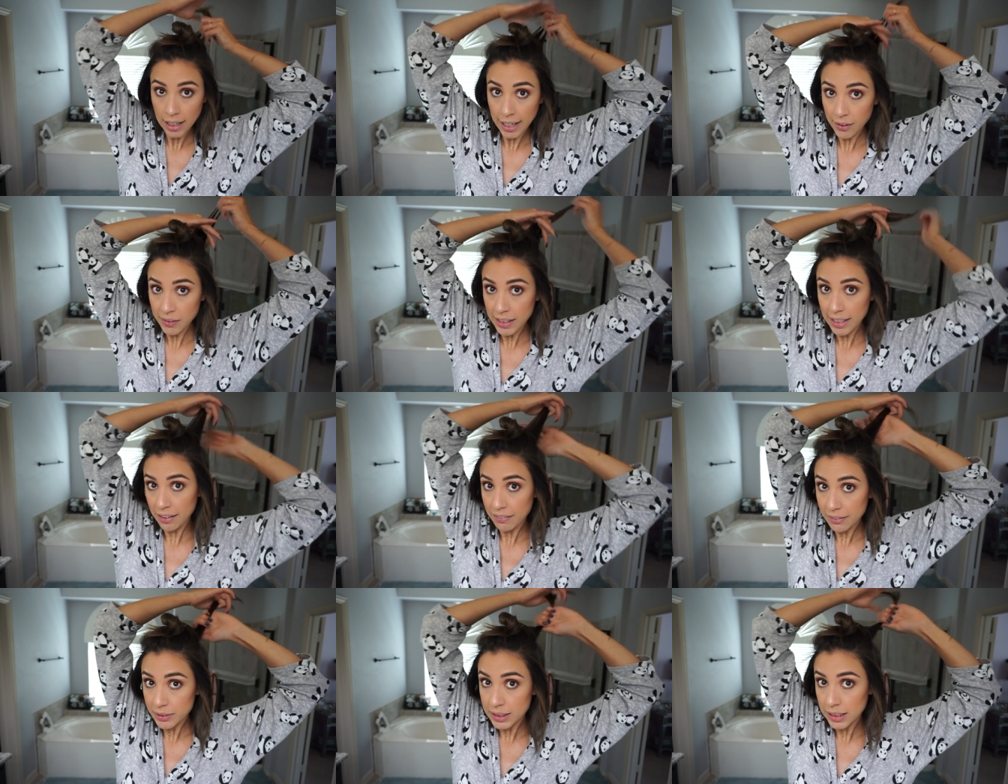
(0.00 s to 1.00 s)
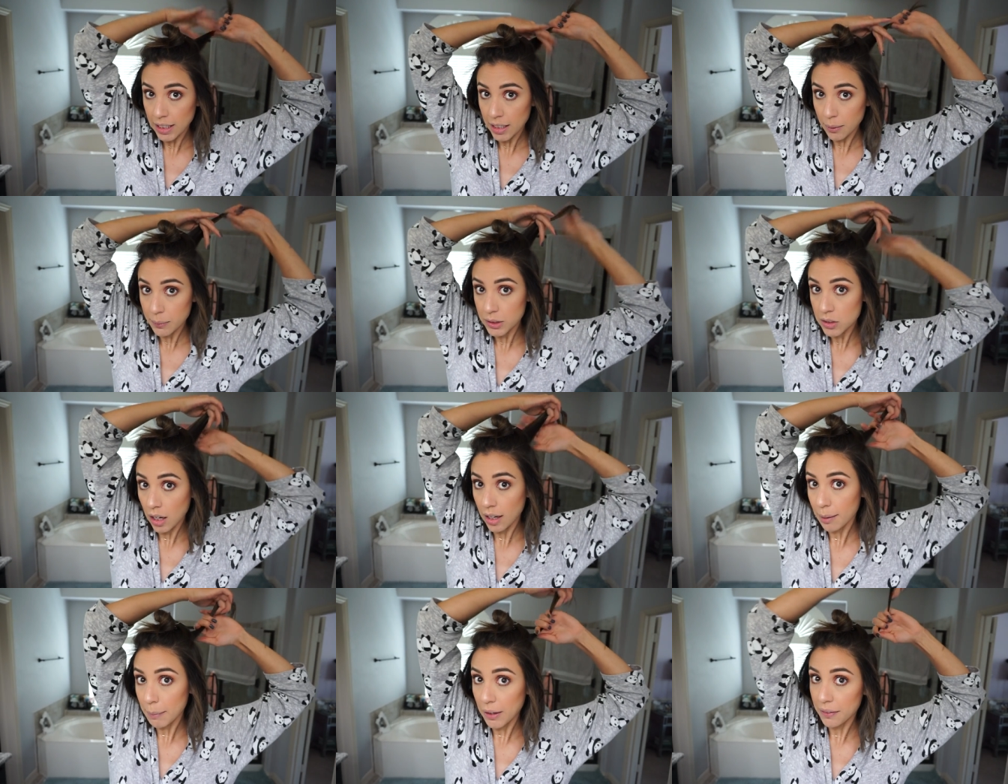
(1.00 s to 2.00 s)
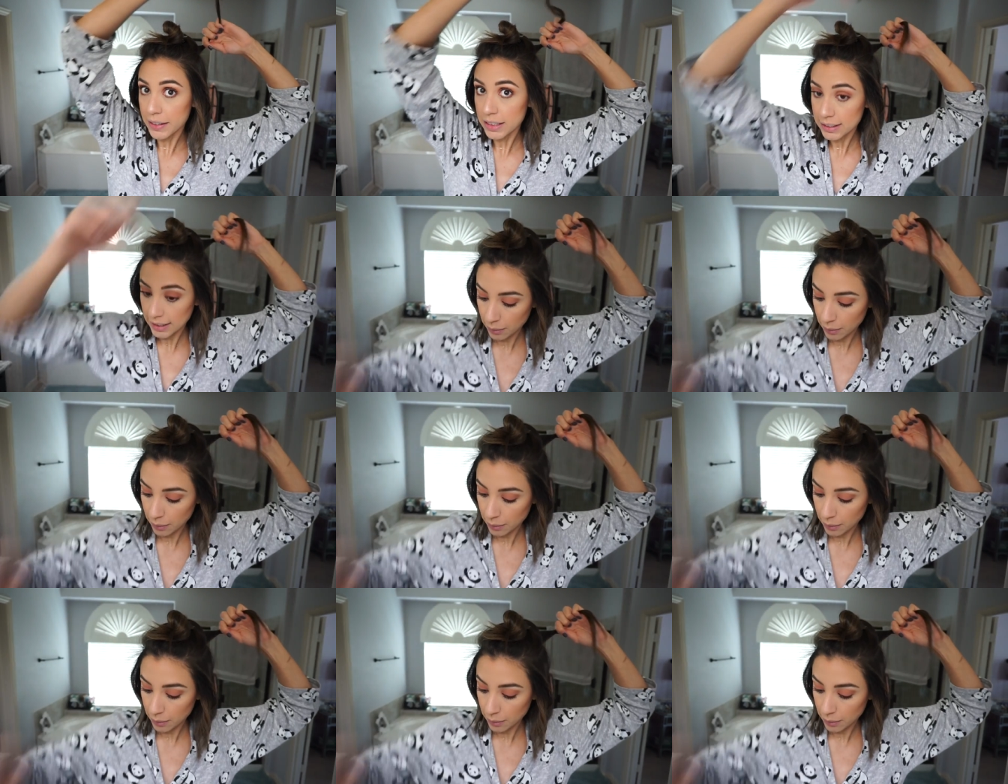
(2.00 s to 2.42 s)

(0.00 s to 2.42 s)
I don't think I've ever seen anyone talk about this.